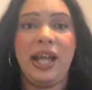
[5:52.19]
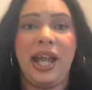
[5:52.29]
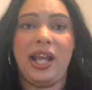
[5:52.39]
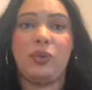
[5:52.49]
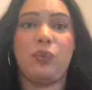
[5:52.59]

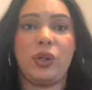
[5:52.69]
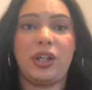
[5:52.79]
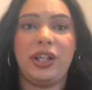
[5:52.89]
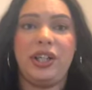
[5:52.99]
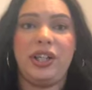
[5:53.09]
and
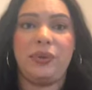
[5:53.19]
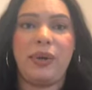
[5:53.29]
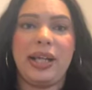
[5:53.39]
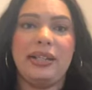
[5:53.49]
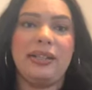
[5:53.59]
working your
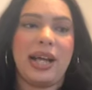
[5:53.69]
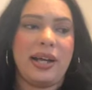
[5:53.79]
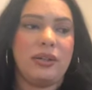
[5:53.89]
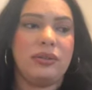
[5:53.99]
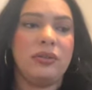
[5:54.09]
way
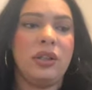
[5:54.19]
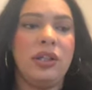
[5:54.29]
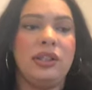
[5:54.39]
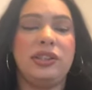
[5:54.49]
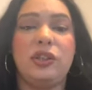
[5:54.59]
down
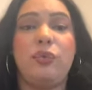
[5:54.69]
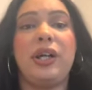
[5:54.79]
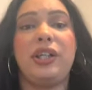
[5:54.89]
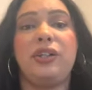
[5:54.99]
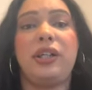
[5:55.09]
to where
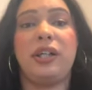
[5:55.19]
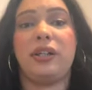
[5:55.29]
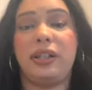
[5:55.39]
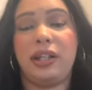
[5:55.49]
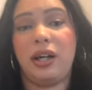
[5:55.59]
you
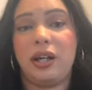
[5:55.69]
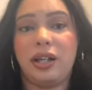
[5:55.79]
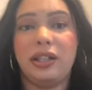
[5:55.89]
currently are,